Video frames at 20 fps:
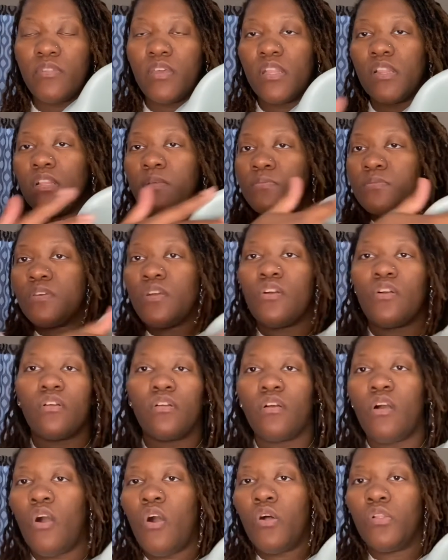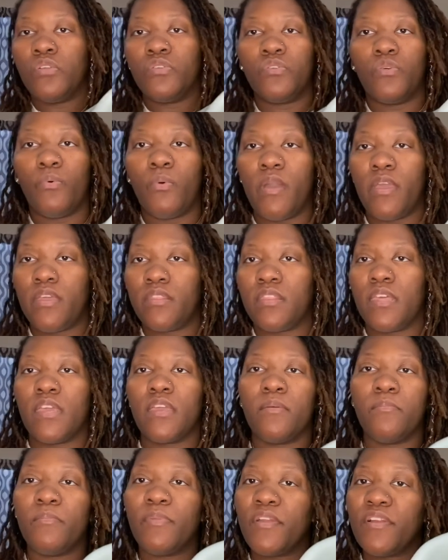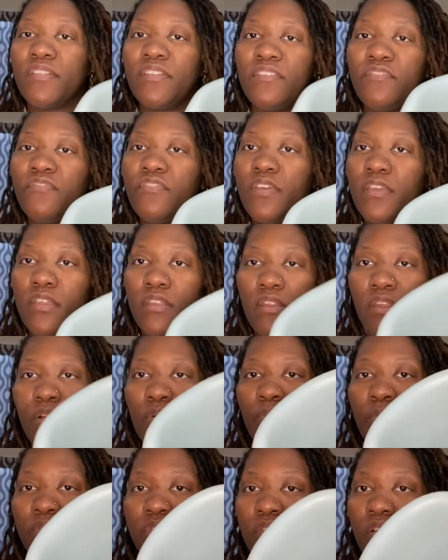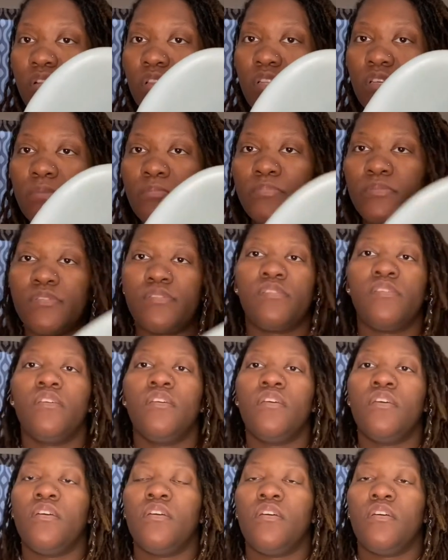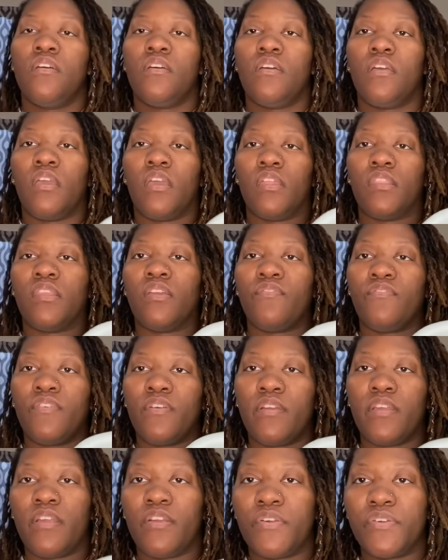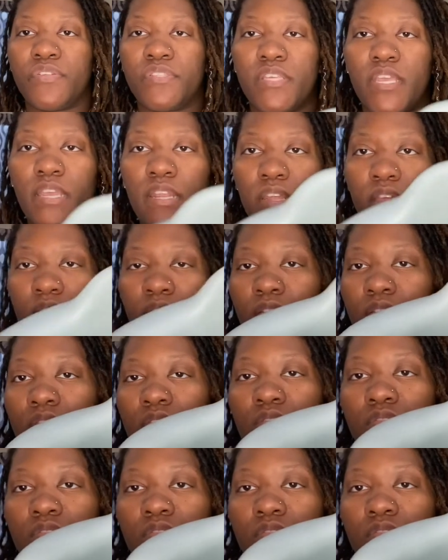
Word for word: The clips are all in the way. They can barely fit in there with the clips and they're very irritating.